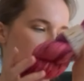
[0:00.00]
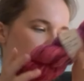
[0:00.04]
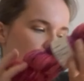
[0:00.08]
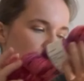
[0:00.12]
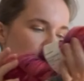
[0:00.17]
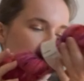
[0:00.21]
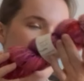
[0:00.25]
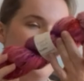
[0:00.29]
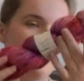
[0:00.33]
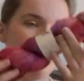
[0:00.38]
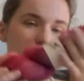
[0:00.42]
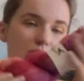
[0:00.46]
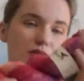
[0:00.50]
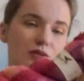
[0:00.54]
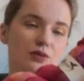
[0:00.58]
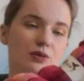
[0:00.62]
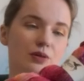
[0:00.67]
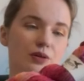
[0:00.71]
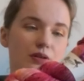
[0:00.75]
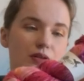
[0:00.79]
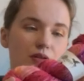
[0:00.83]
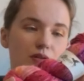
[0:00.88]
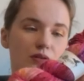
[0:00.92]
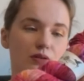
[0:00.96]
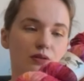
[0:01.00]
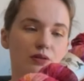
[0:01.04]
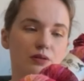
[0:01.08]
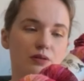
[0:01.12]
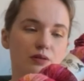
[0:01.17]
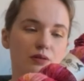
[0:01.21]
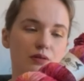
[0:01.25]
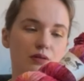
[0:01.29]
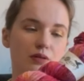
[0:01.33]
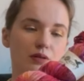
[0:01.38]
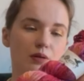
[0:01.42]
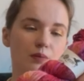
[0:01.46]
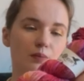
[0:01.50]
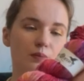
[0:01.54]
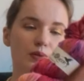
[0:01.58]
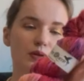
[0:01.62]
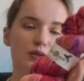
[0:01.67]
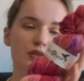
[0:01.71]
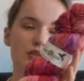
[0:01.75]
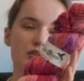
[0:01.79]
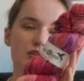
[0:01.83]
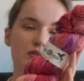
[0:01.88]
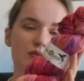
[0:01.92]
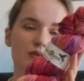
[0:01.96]
to do that, I'm just going to
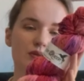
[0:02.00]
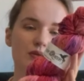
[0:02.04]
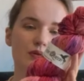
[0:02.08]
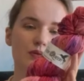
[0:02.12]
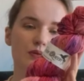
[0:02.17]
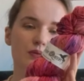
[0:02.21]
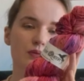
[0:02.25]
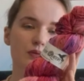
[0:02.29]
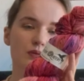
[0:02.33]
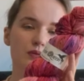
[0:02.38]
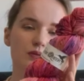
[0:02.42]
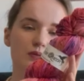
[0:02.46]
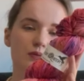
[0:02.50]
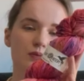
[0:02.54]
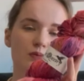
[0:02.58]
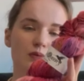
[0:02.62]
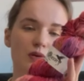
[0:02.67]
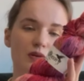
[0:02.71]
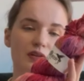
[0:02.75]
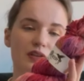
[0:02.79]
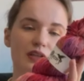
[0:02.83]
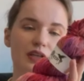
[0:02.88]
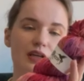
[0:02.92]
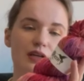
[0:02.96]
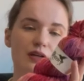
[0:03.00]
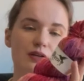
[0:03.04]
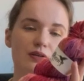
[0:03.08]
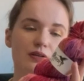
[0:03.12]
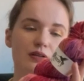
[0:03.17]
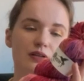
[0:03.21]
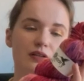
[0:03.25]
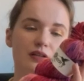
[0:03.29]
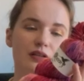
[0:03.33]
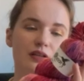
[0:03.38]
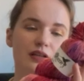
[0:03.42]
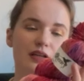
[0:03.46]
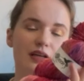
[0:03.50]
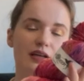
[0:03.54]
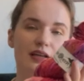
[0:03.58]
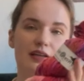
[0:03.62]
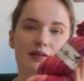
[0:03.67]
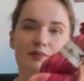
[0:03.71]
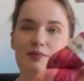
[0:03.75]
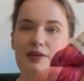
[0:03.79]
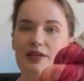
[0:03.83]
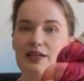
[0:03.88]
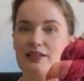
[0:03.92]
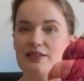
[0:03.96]
push through 1 year
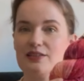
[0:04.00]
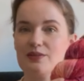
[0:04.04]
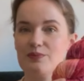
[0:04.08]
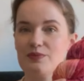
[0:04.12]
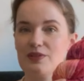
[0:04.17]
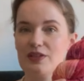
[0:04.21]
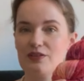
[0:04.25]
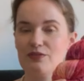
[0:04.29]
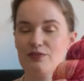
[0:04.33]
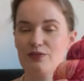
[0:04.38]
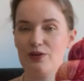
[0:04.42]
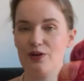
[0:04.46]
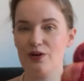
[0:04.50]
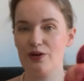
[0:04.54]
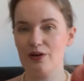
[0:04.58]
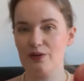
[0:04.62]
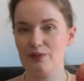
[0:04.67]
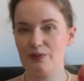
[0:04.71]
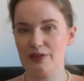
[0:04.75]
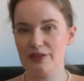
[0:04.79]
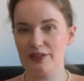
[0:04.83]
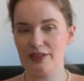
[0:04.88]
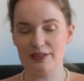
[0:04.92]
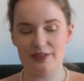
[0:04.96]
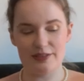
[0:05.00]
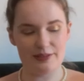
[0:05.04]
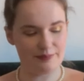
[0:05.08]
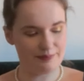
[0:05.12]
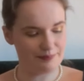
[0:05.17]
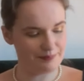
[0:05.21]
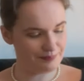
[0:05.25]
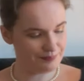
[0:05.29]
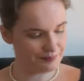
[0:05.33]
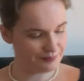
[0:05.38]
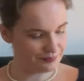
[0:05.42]
and make something for her with this.